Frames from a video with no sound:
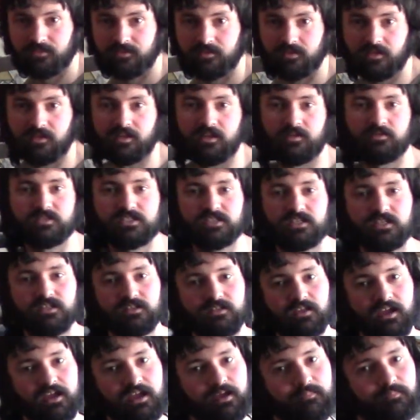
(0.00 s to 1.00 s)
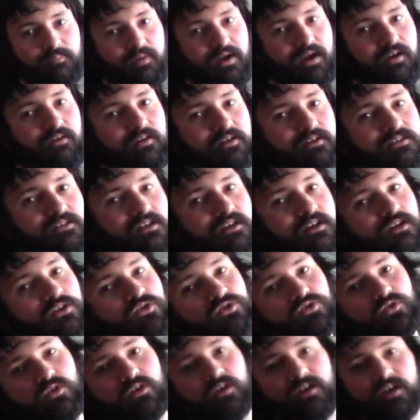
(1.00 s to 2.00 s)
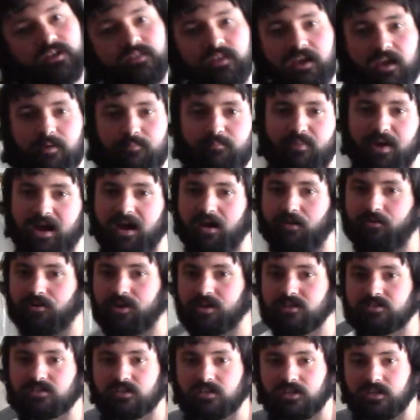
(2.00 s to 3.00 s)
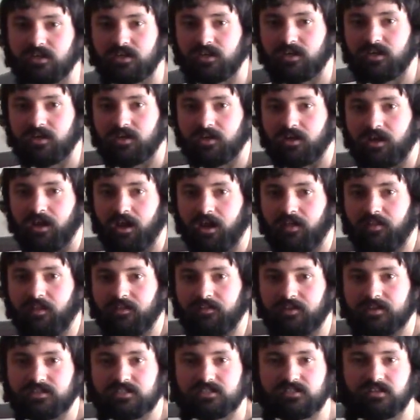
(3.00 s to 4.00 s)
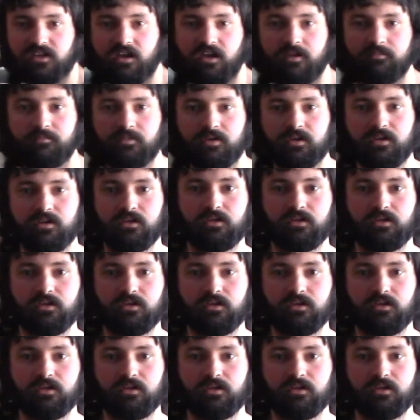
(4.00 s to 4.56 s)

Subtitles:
and they get parried, try, they get parried, And then this time,